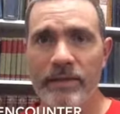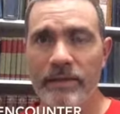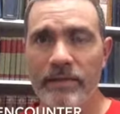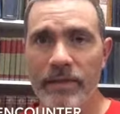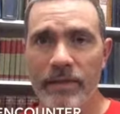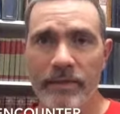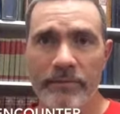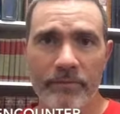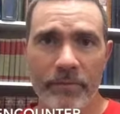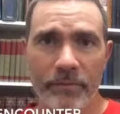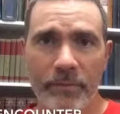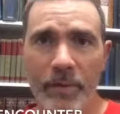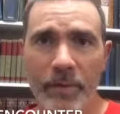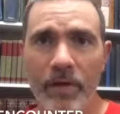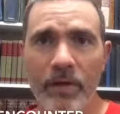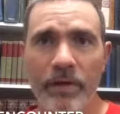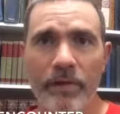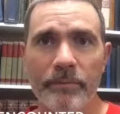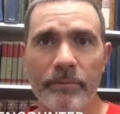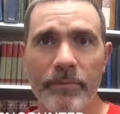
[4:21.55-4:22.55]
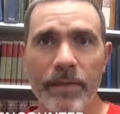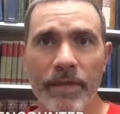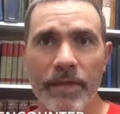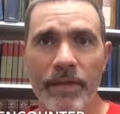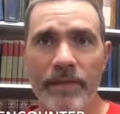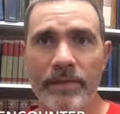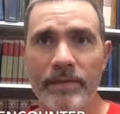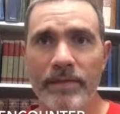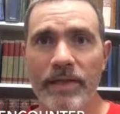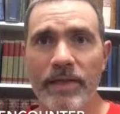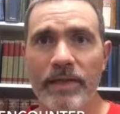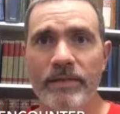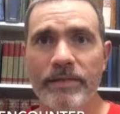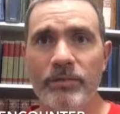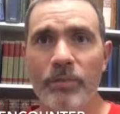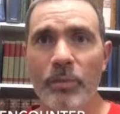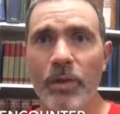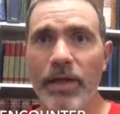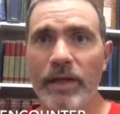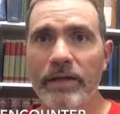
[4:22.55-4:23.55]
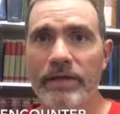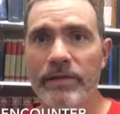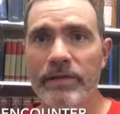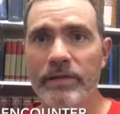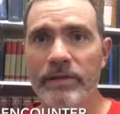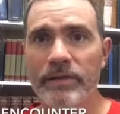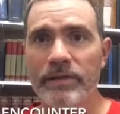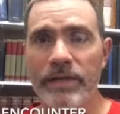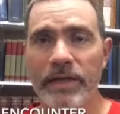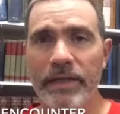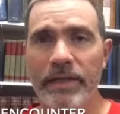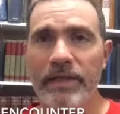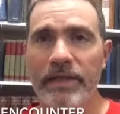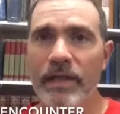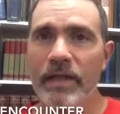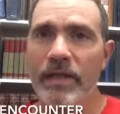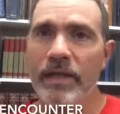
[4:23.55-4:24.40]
uh, for Paul by Ananias why do you delay